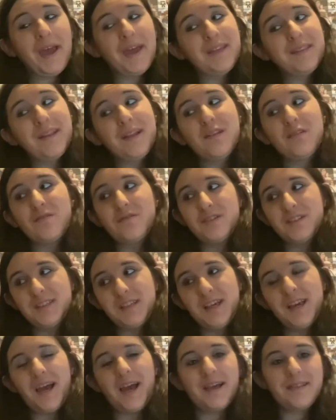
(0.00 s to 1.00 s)
and then obviously
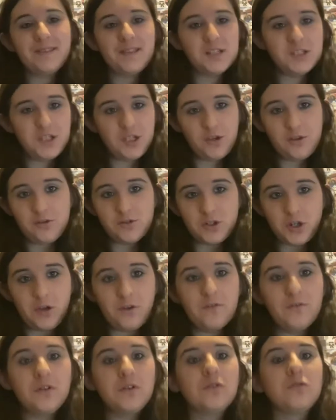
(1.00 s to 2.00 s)
it had this huge
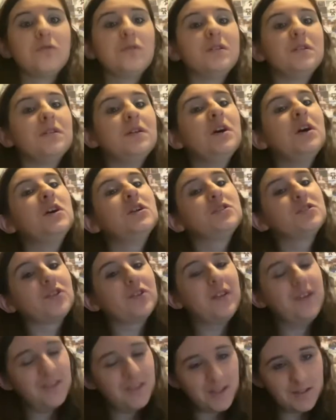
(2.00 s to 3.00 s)
overhaul and
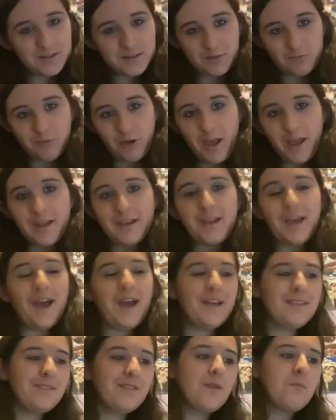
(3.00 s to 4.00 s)
Johnny Thunder went
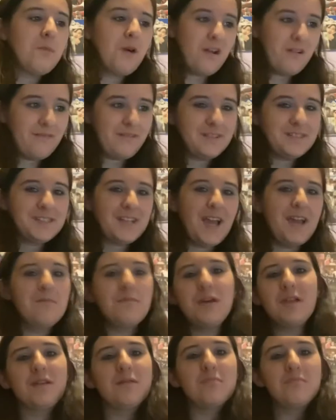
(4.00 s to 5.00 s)
and the pirates came
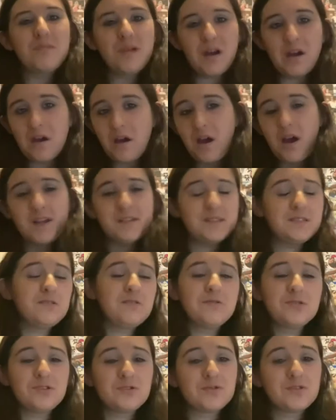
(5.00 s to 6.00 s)
in, but I still
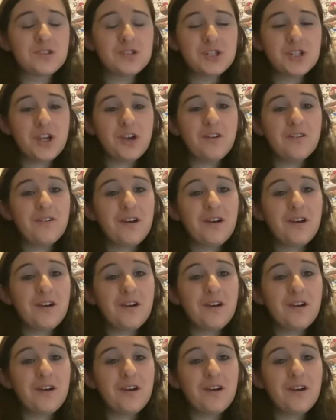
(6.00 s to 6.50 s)
adore the show.